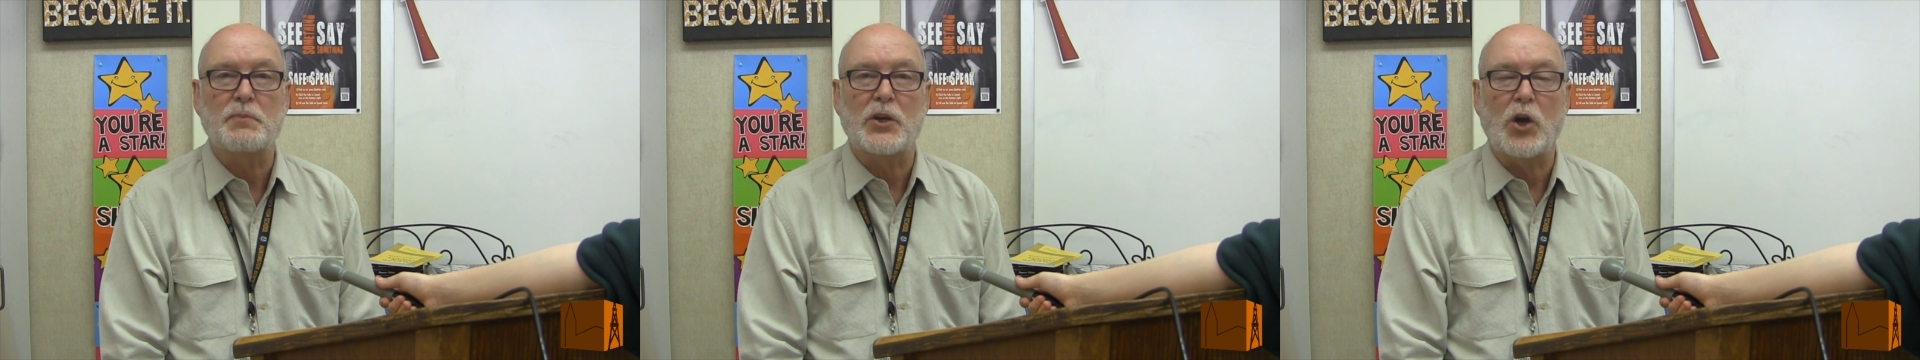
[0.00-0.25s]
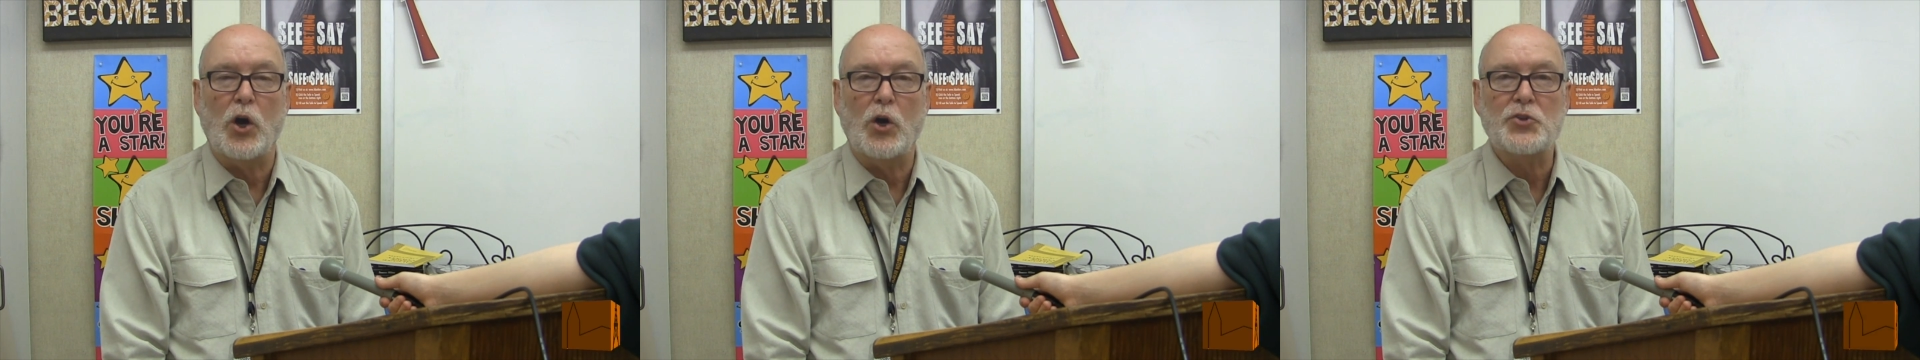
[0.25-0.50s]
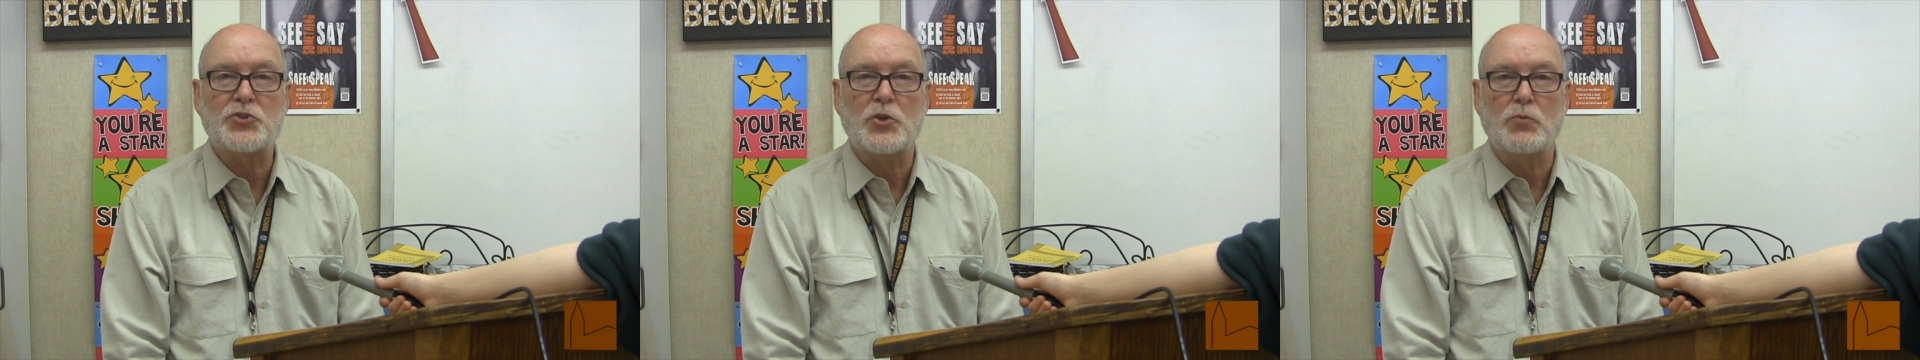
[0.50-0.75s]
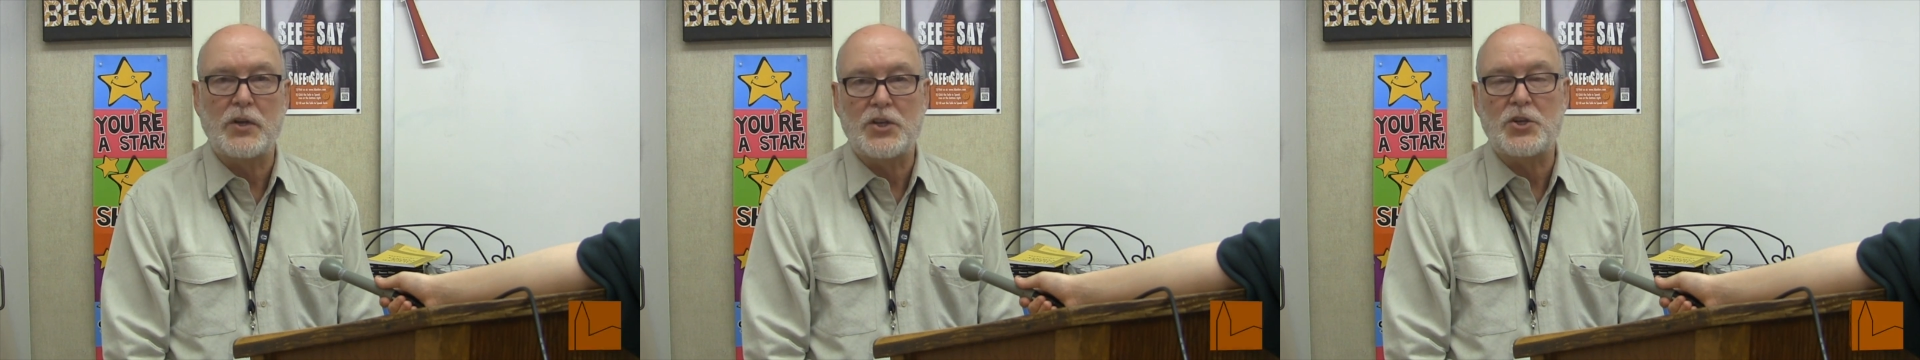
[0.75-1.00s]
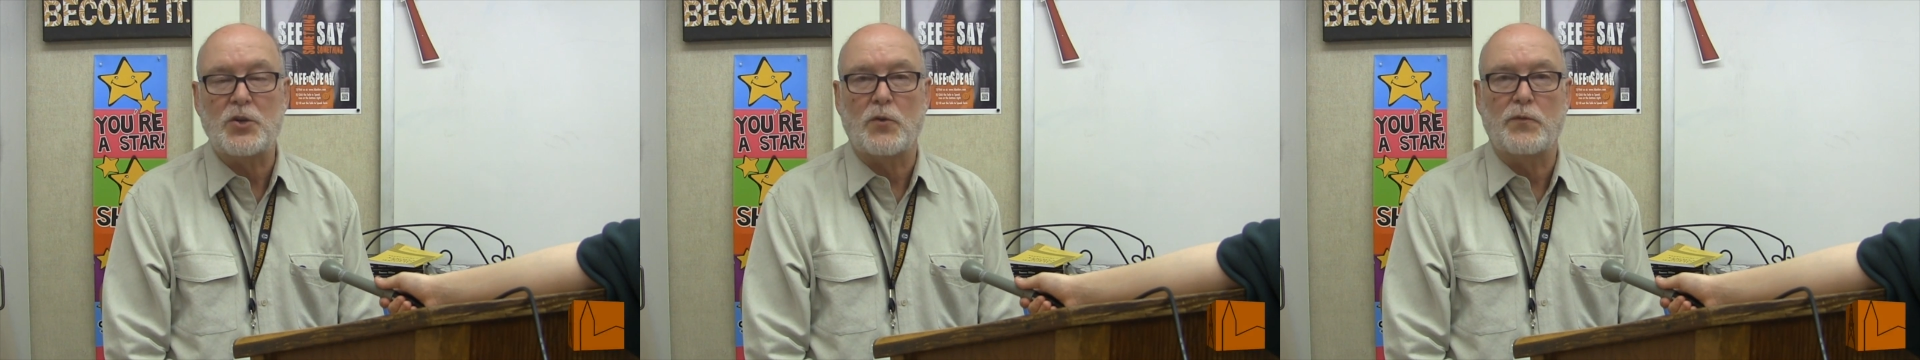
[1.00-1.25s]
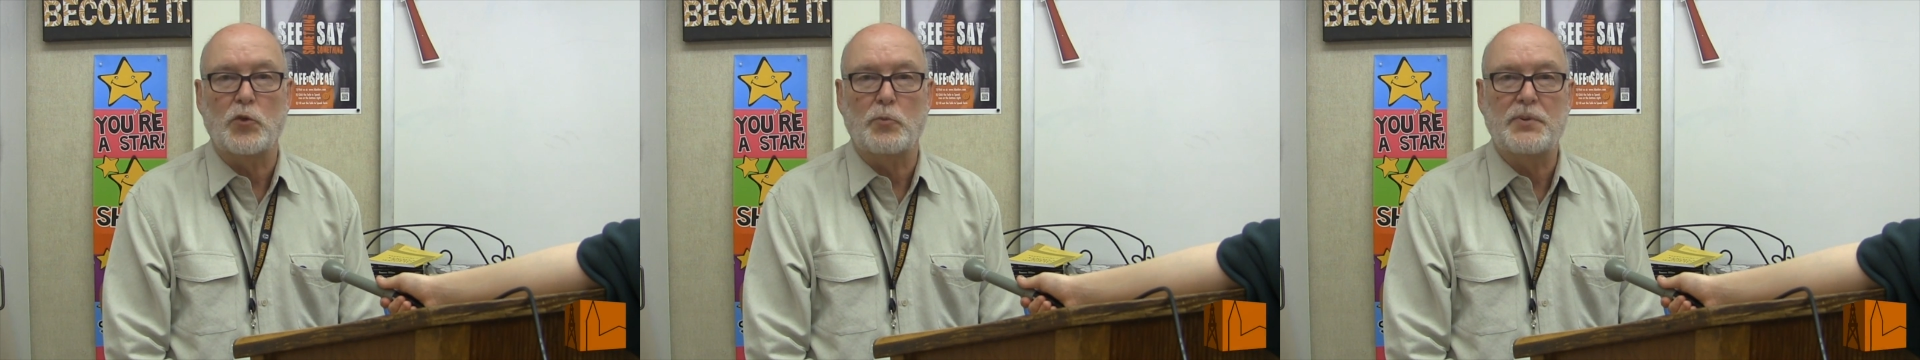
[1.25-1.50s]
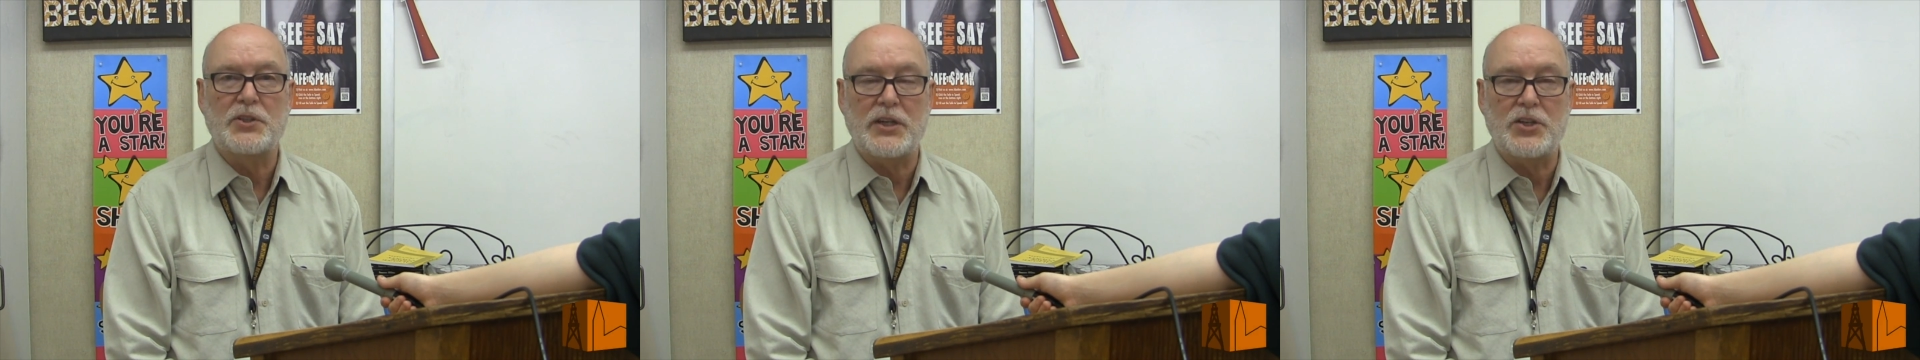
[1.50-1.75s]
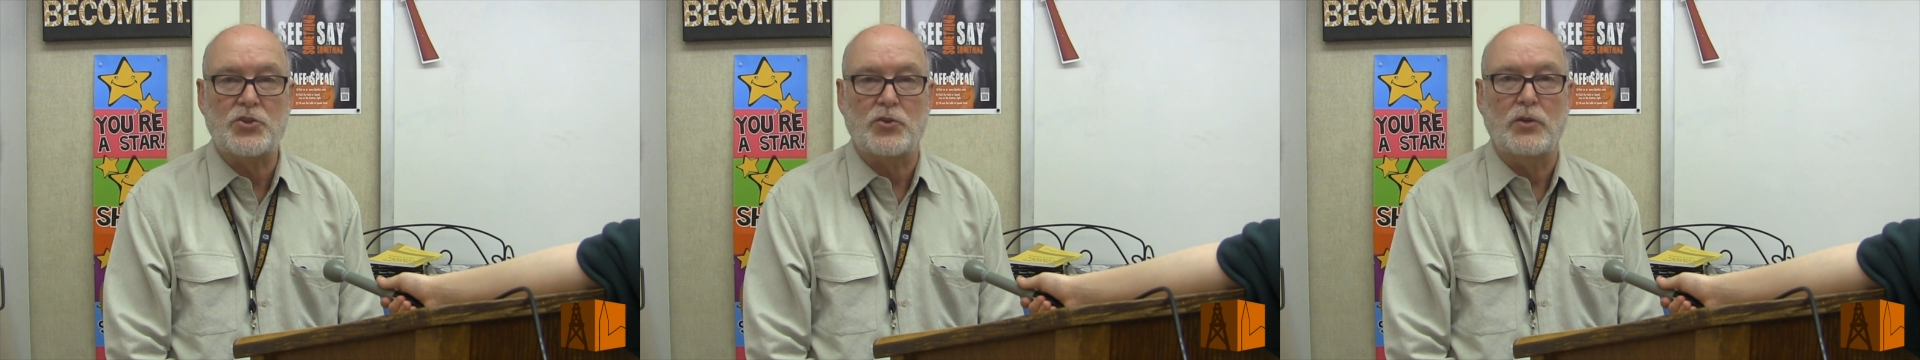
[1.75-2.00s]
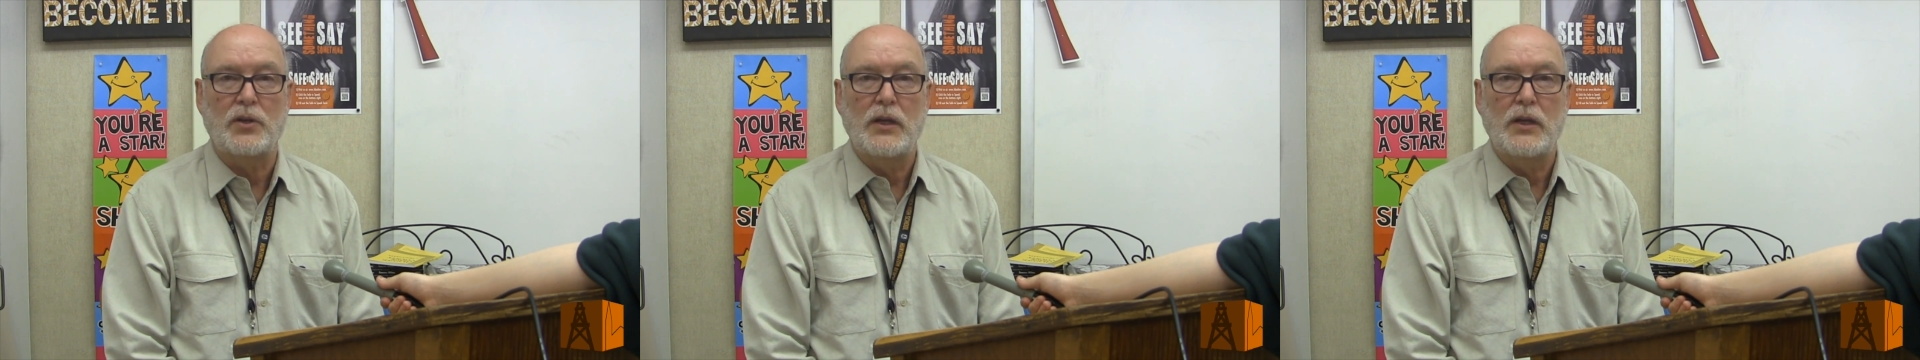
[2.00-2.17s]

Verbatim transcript: but also reaching your full potential.